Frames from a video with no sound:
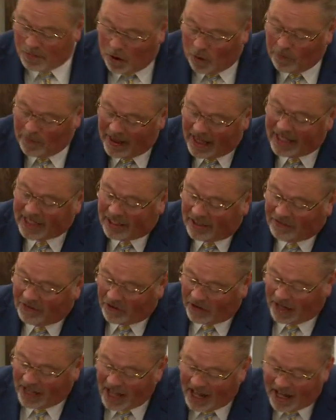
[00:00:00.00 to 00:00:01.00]
a moment, but this is
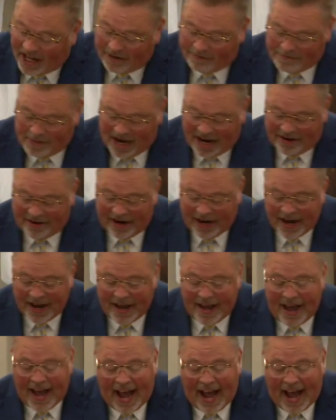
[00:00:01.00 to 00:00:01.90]
for the unmarried.